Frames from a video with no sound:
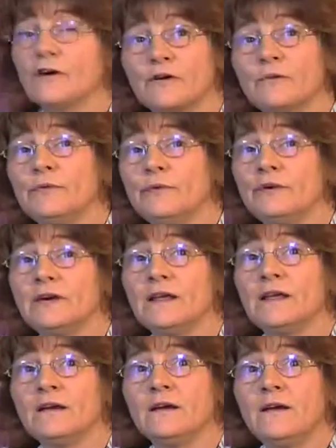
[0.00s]
of our
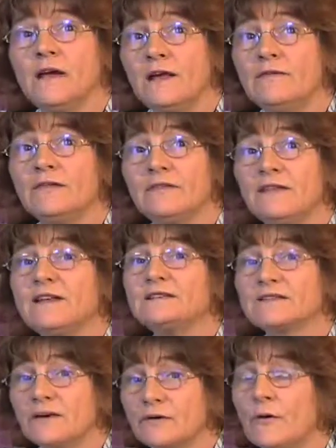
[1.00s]
community and the
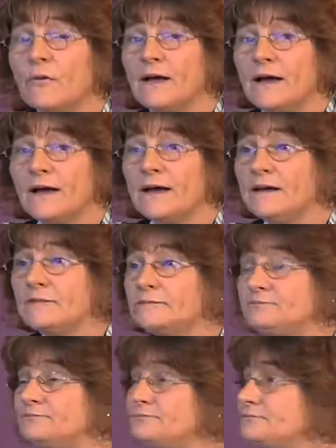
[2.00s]
things that are going on